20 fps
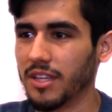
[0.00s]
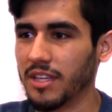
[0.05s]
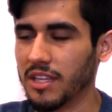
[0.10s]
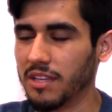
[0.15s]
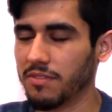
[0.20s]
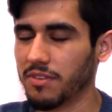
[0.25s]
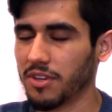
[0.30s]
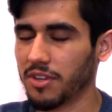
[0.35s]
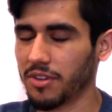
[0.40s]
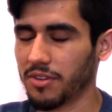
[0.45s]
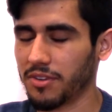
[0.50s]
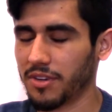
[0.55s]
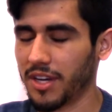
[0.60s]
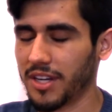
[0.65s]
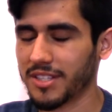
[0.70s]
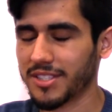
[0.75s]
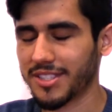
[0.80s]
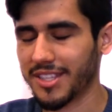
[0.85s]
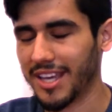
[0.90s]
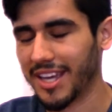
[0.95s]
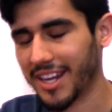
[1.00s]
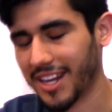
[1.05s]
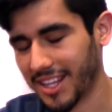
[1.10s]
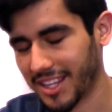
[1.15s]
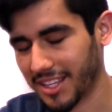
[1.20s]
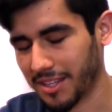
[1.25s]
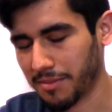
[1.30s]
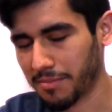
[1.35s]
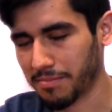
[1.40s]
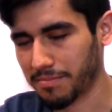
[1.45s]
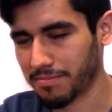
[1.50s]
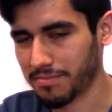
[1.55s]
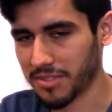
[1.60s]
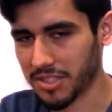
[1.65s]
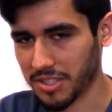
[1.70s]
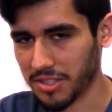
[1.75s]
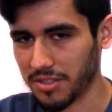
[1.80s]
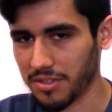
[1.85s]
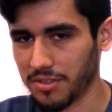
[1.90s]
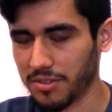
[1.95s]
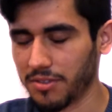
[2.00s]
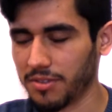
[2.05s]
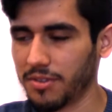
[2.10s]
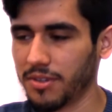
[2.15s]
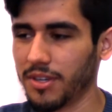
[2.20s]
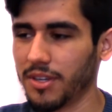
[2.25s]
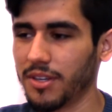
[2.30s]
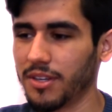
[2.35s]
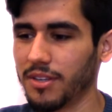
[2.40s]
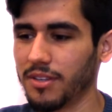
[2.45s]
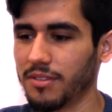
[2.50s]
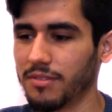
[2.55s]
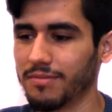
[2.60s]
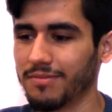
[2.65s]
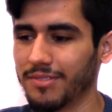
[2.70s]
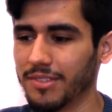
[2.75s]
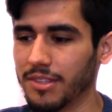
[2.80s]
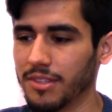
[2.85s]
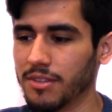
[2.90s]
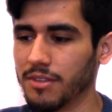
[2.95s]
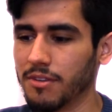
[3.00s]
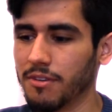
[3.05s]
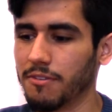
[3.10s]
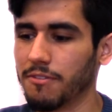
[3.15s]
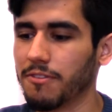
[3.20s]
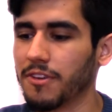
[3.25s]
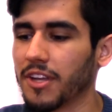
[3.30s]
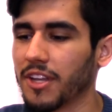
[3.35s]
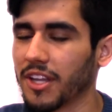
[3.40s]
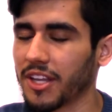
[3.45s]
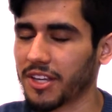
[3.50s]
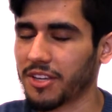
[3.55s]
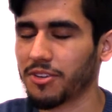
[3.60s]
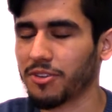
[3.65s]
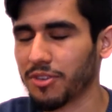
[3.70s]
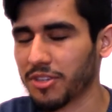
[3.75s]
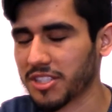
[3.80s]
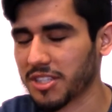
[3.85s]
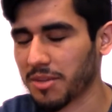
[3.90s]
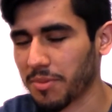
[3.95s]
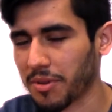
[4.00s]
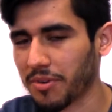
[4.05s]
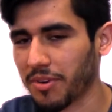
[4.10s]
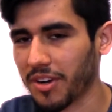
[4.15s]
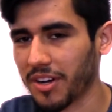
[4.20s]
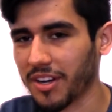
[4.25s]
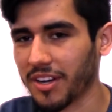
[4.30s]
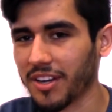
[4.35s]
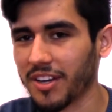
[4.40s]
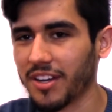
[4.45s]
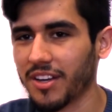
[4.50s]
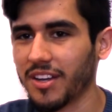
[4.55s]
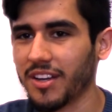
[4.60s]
even though they're not saying anything to you, you feel like you're doing something wrong.